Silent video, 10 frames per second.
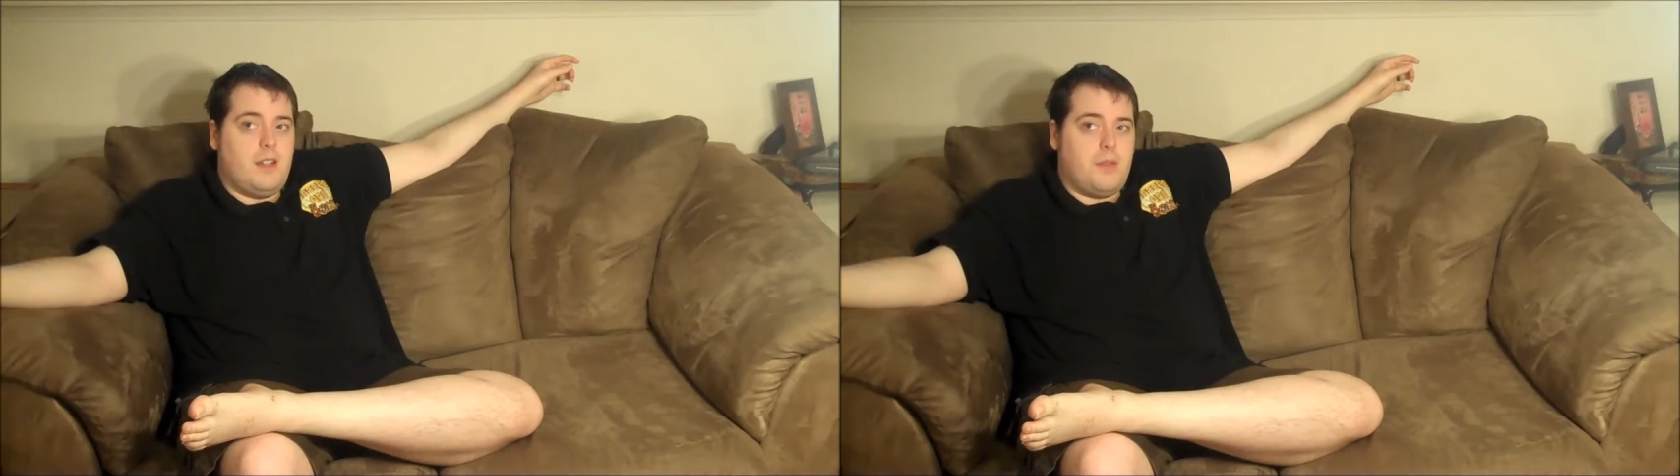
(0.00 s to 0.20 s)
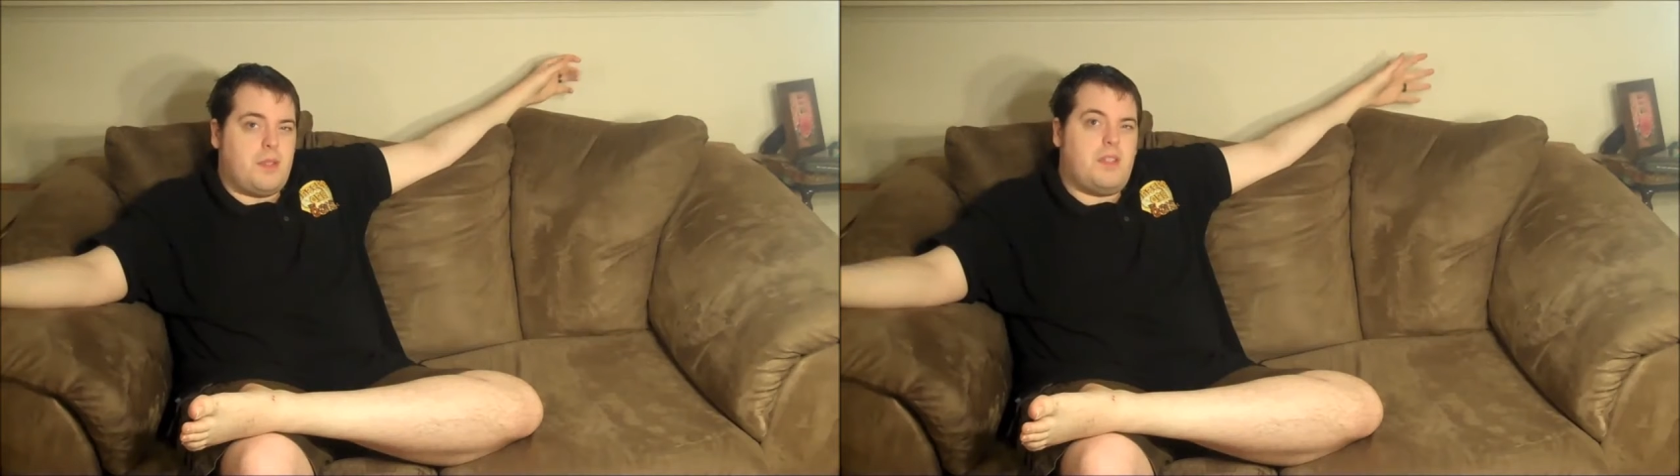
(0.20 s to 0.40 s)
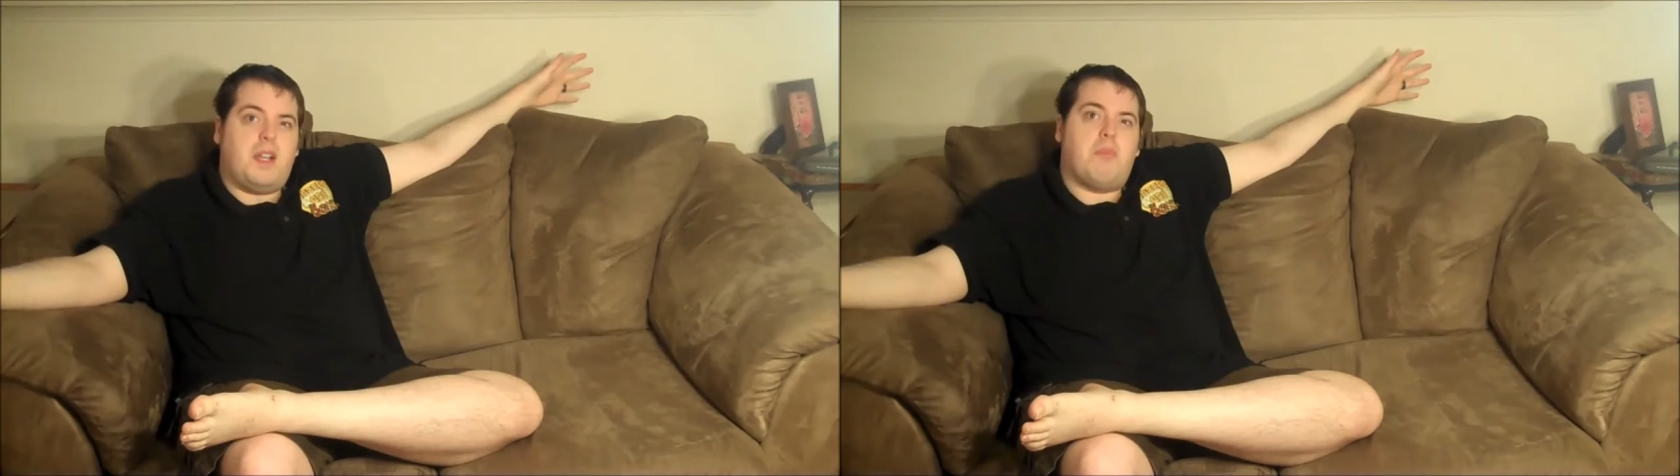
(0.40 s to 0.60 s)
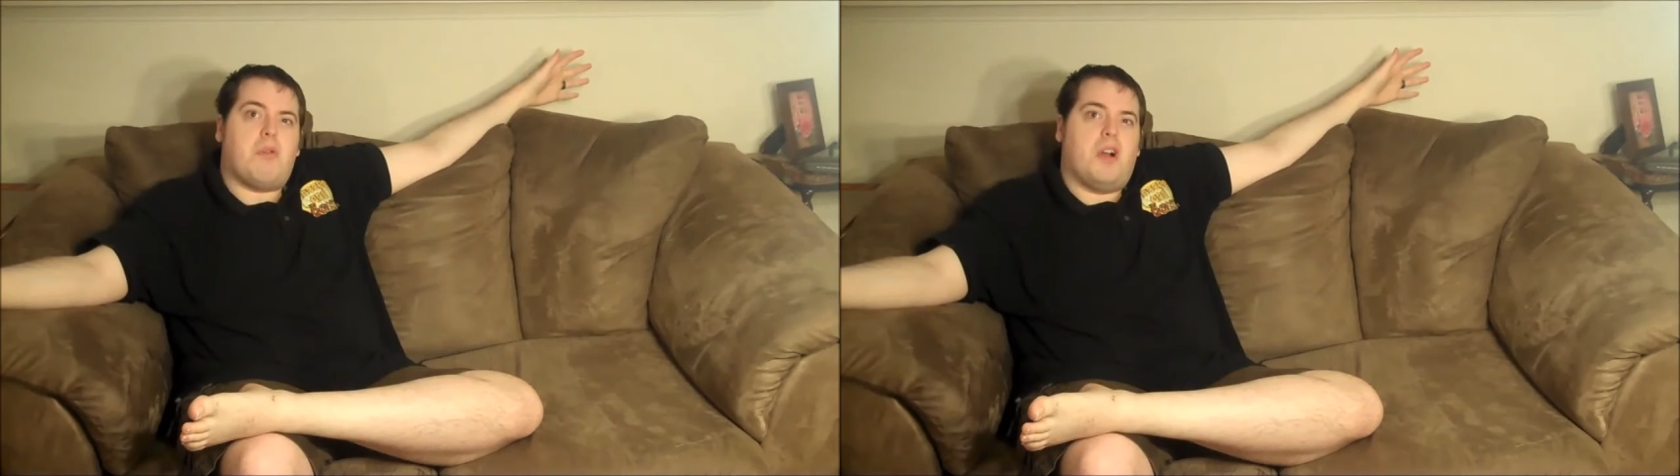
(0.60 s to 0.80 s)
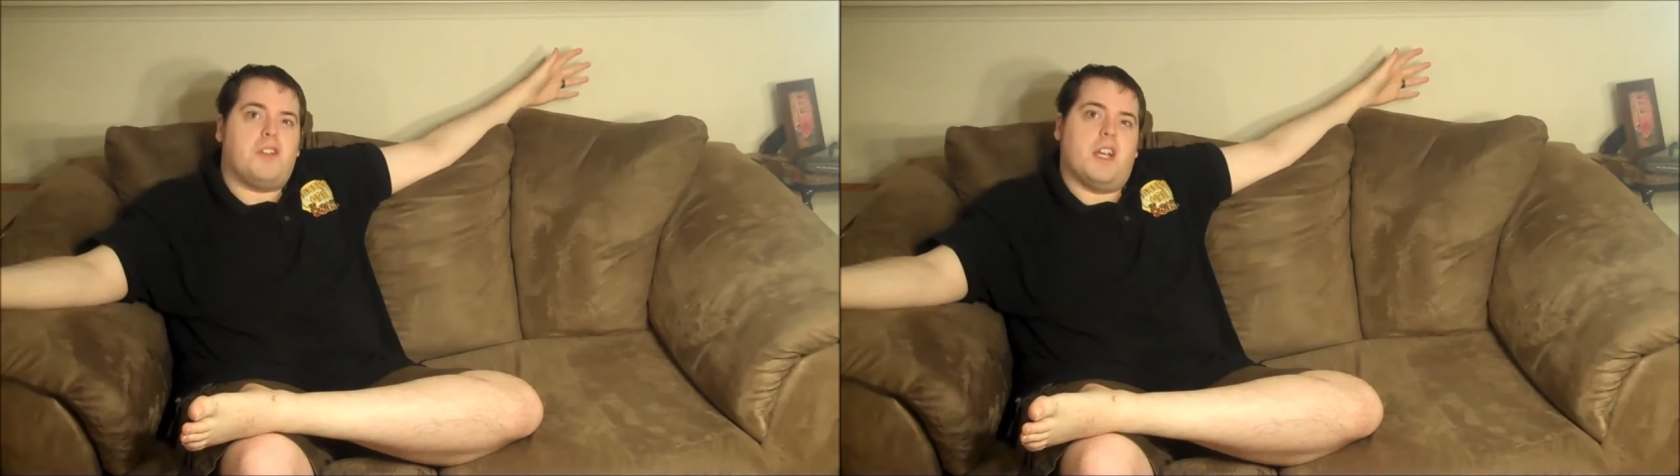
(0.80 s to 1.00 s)
sick
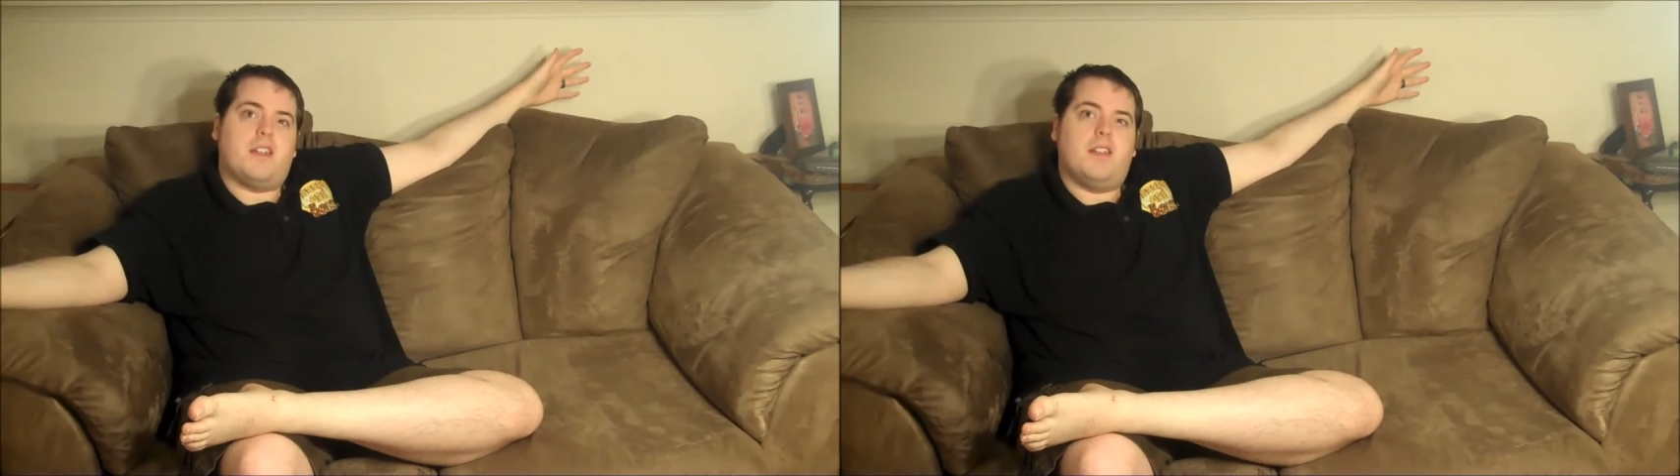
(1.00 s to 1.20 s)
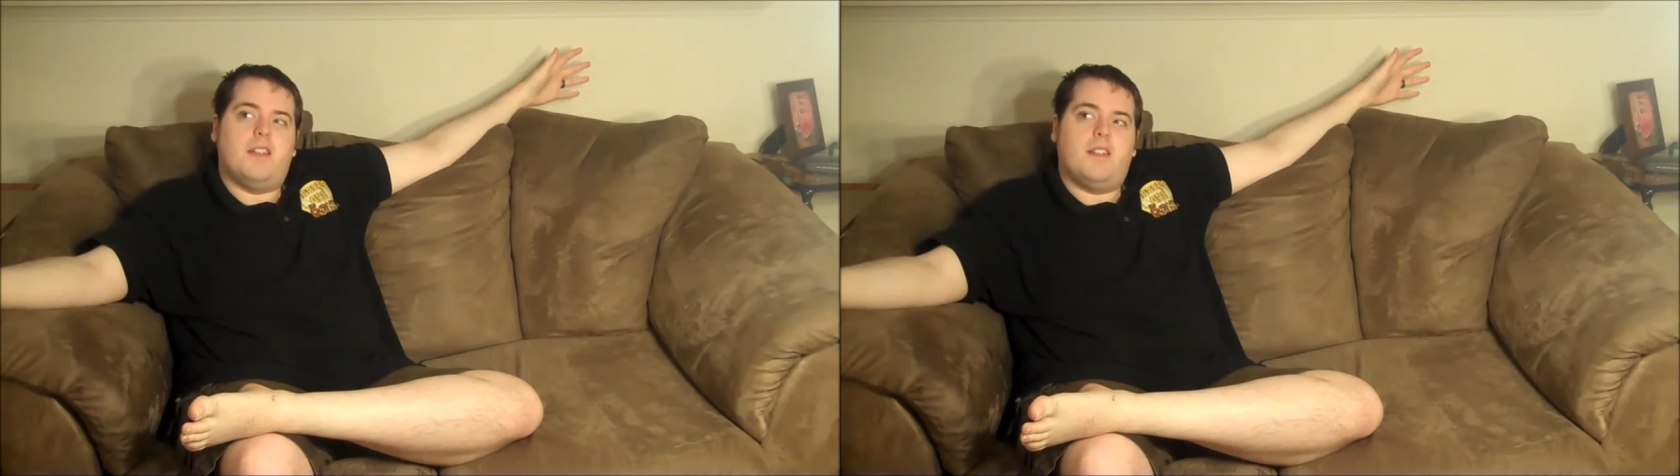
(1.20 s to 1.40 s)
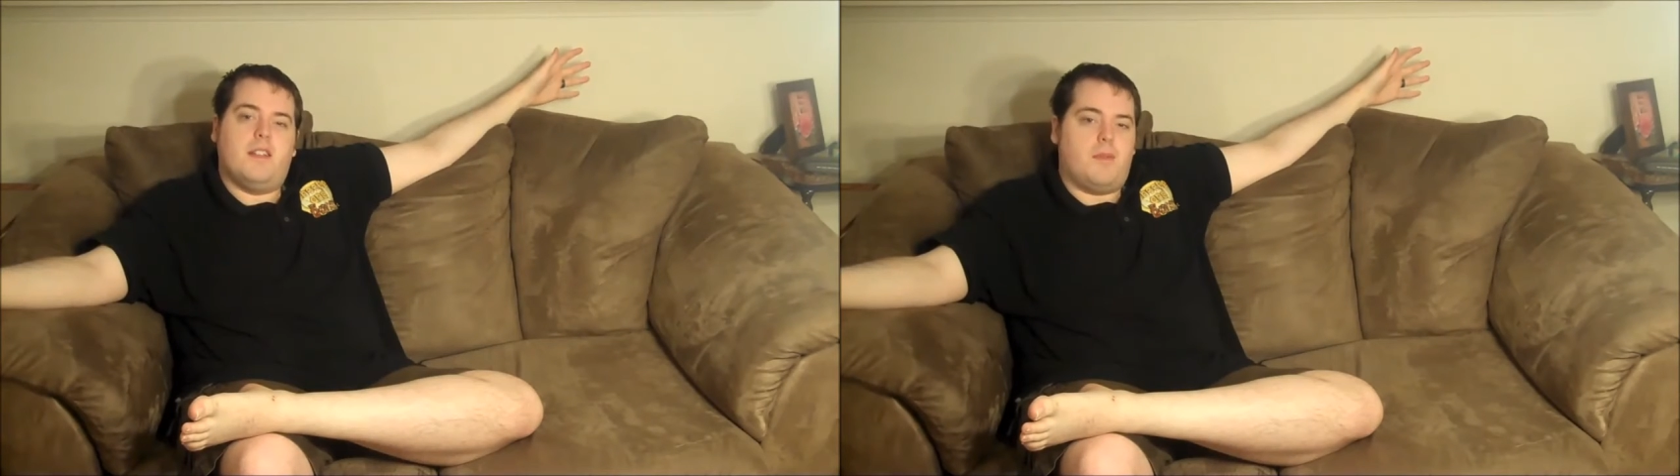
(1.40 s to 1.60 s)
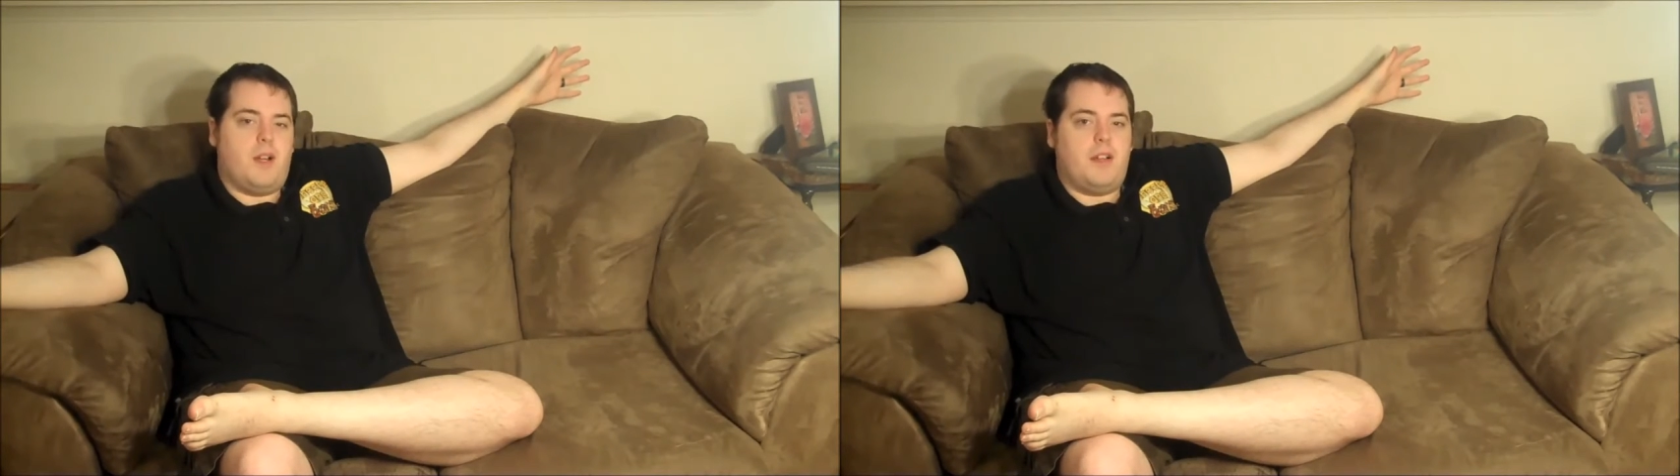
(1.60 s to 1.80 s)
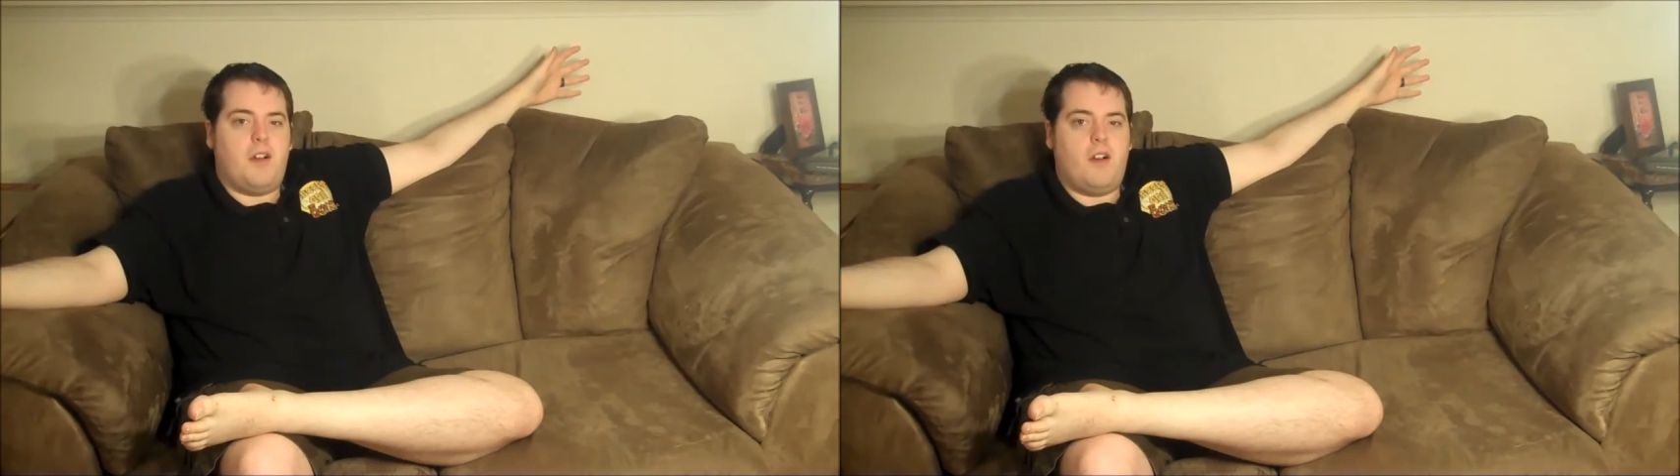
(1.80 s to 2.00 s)
project, is what
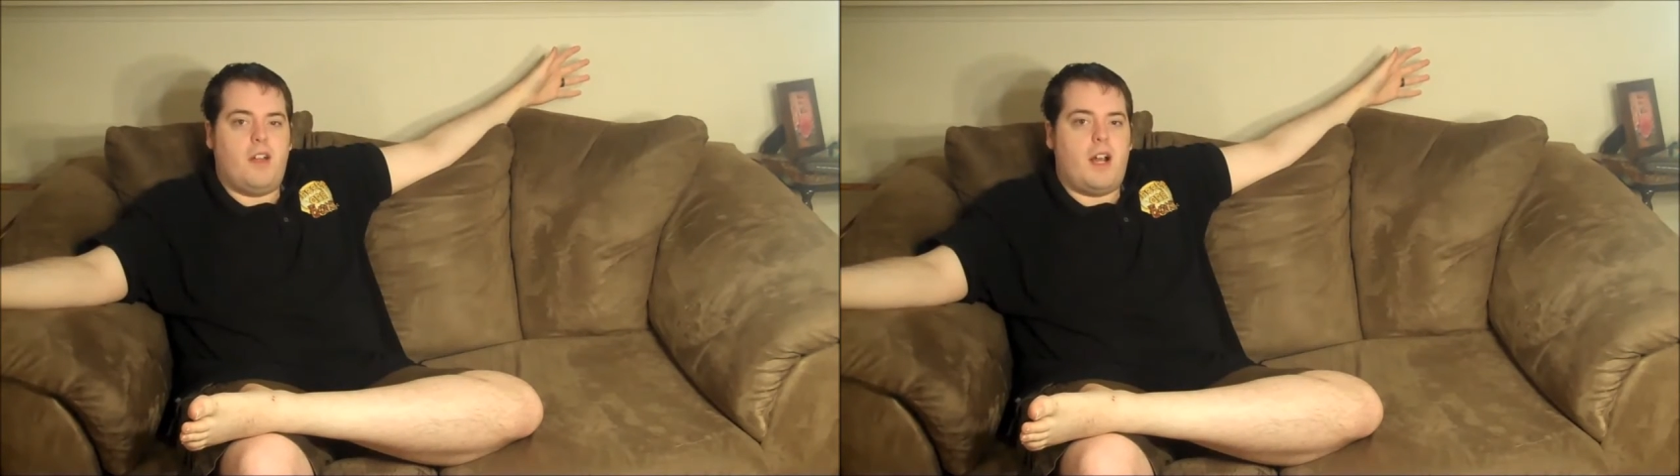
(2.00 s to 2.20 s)
I'd call it.